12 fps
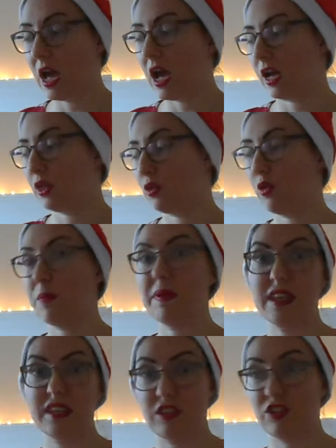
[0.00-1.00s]
I thought it would be
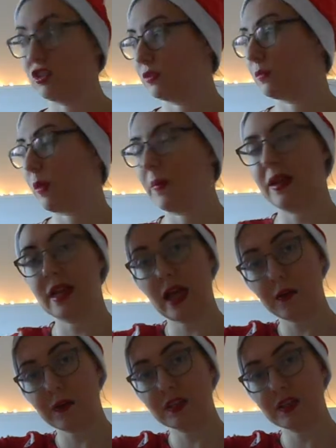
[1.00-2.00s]
easier to just pop it in
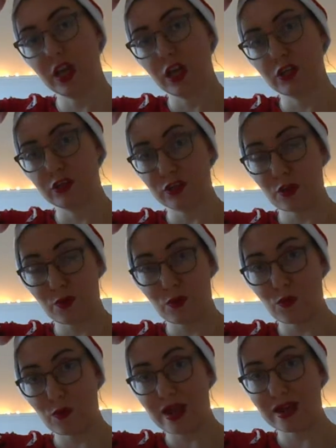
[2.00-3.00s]
ours, so
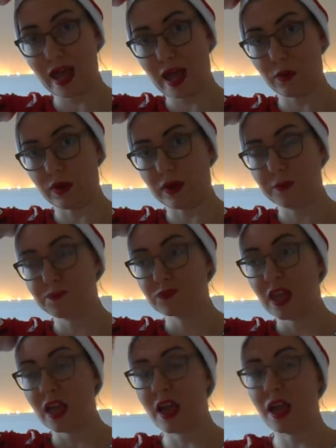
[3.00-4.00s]
when our
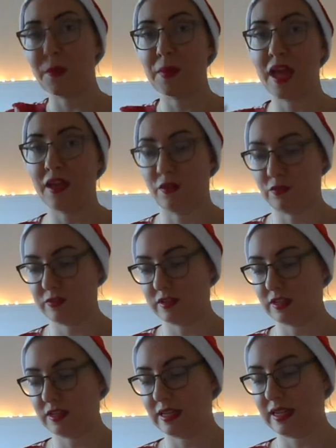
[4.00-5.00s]

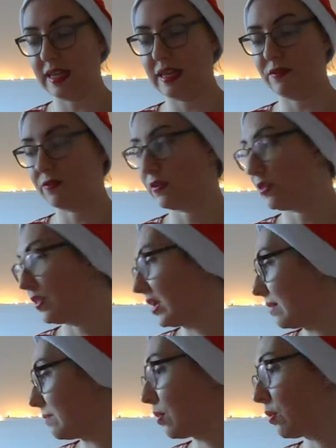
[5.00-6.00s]
elves leave the
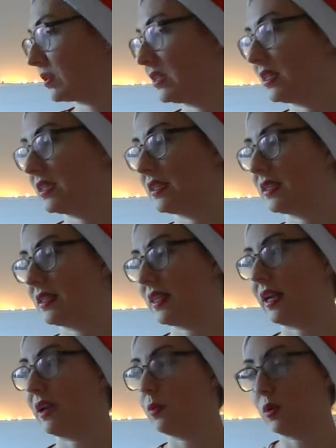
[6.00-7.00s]
boxes,
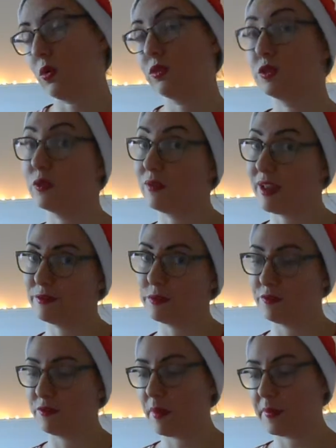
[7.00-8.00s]
they will also have left
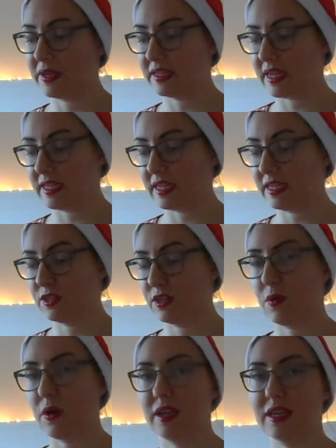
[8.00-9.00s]
one for Mummy and Daddy,
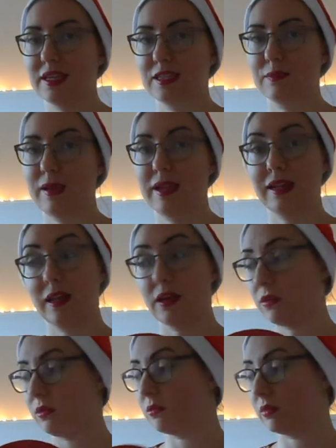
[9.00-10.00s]
so I can explain like,
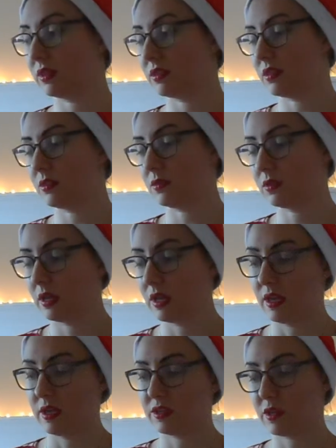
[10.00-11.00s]
oh, this is
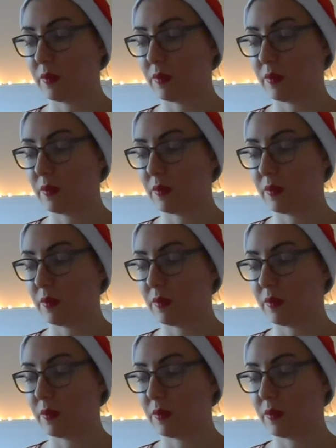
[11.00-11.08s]
so